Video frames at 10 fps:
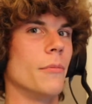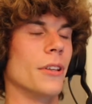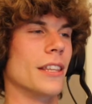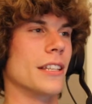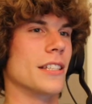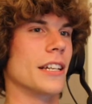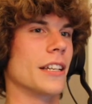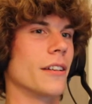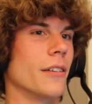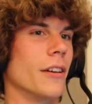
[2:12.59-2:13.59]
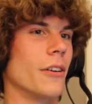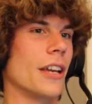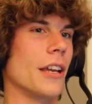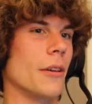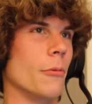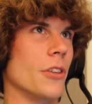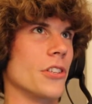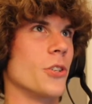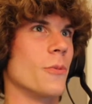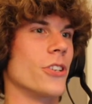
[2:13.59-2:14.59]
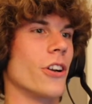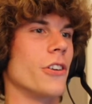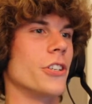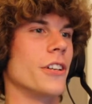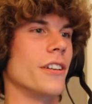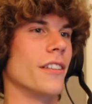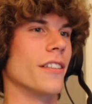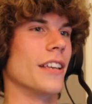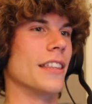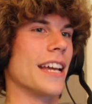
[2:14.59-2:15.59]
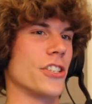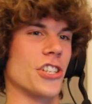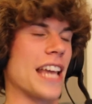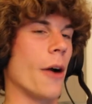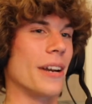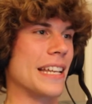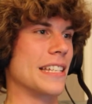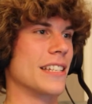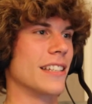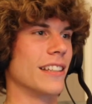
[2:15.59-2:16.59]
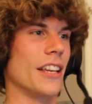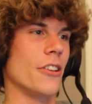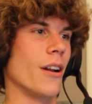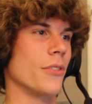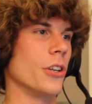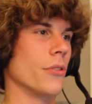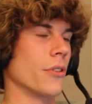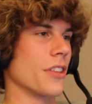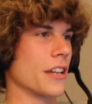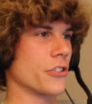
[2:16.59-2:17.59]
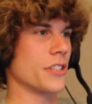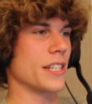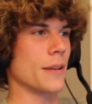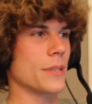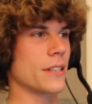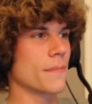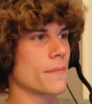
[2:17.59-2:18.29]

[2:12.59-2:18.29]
But it's like, okay, with a supercharger, that's just how it is. Like you don't have to go through all the extra steps.